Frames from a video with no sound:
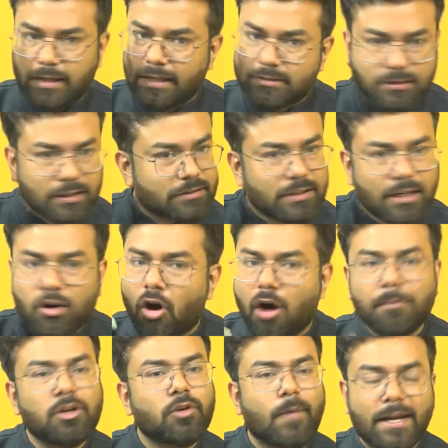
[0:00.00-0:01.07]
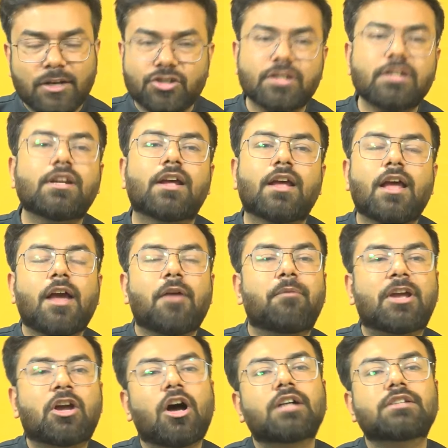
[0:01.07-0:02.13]
it's a normal question
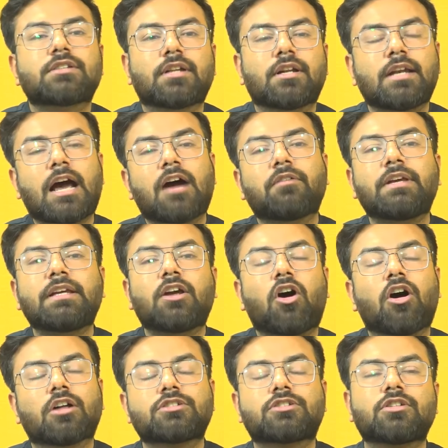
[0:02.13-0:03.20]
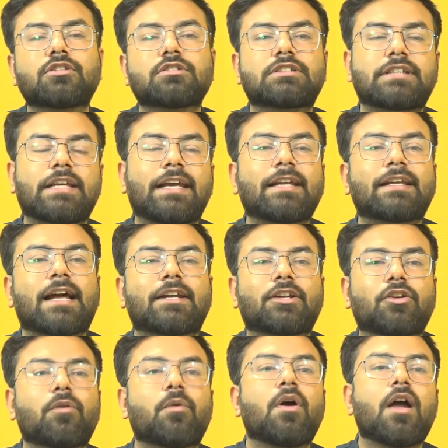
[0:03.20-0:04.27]
because now we also see that
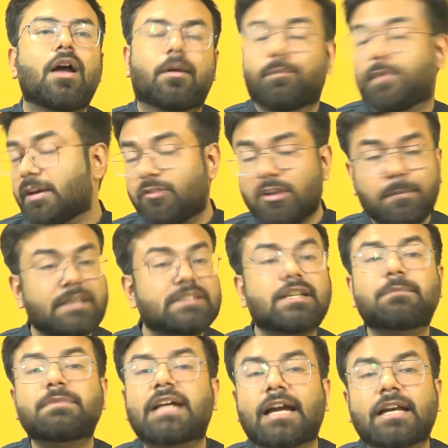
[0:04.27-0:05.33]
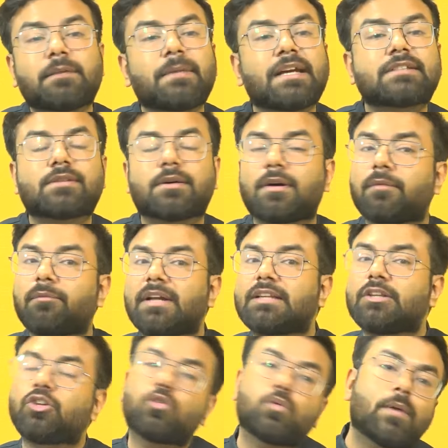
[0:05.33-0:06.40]
you know there will be some dynamics with
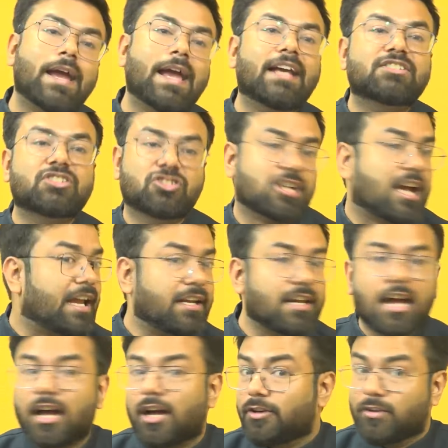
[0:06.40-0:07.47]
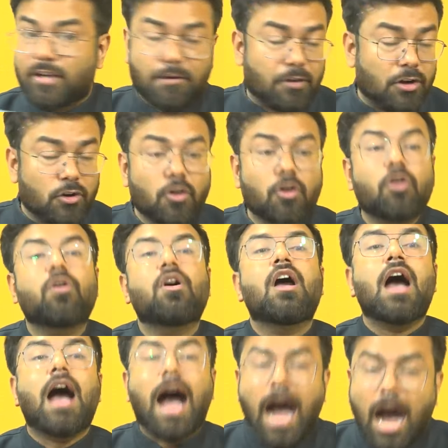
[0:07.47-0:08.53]
US China you never know
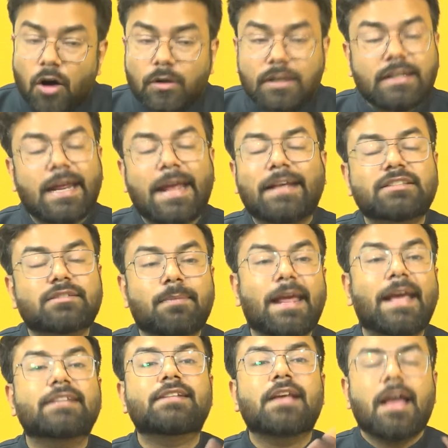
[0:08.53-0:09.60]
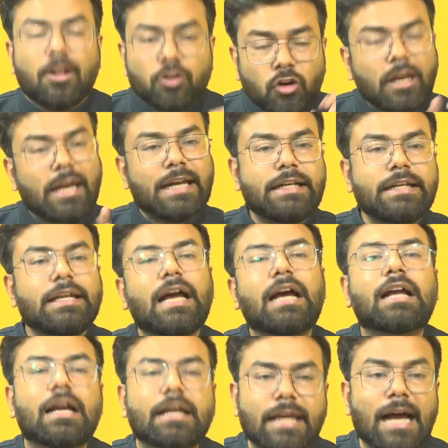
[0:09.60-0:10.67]
how it takes place. So India
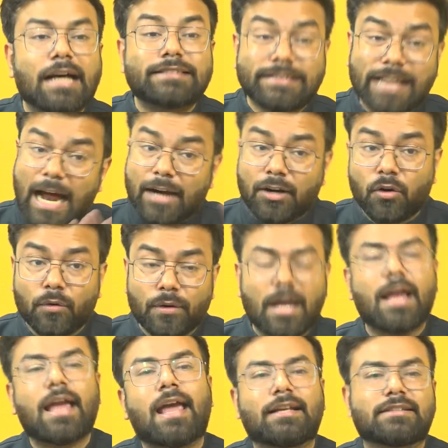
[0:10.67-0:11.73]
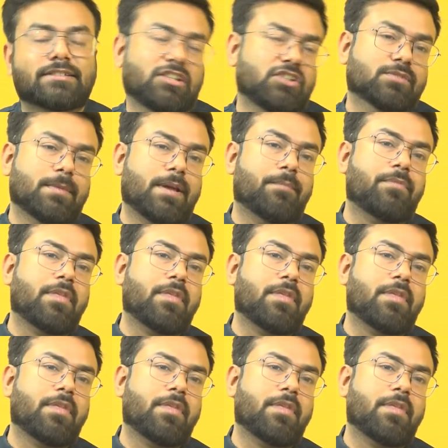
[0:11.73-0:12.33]
ka kya stand hona hai is cheez mein.